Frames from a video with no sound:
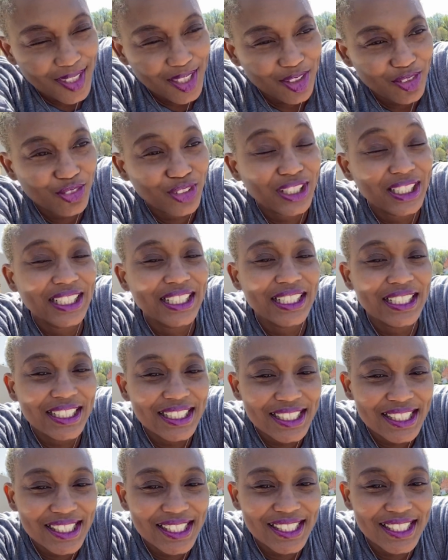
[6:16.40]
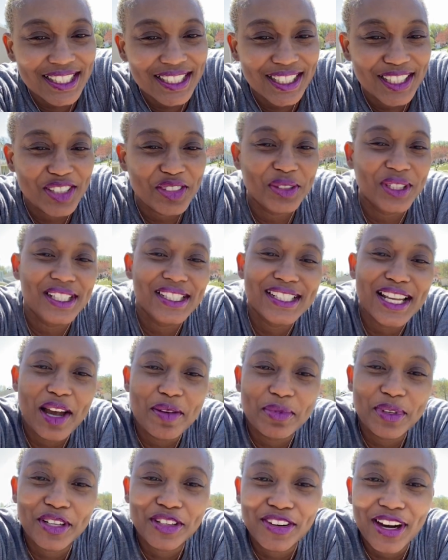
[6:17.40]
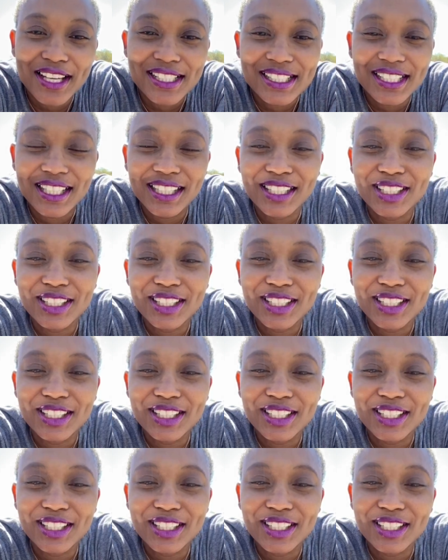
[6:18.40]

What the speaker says: Release what is not progressing